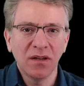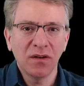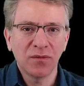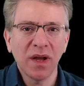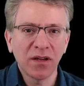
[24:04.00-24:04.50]

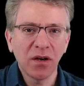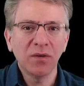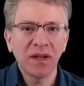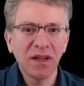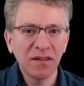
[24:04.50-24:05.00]
could write code
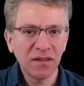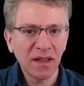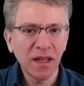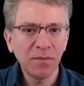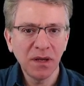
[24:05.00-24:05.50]
against that
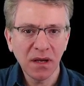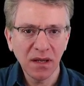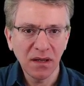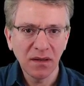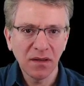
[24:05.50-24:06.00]
API
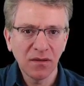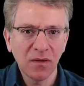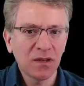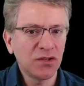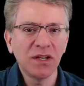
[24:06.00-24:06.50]
to
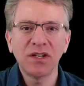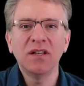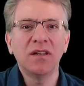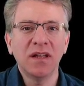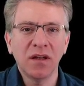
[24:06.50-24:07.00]
exchange any
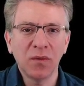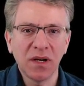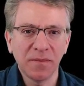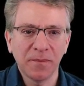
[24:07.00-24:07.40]
data you want.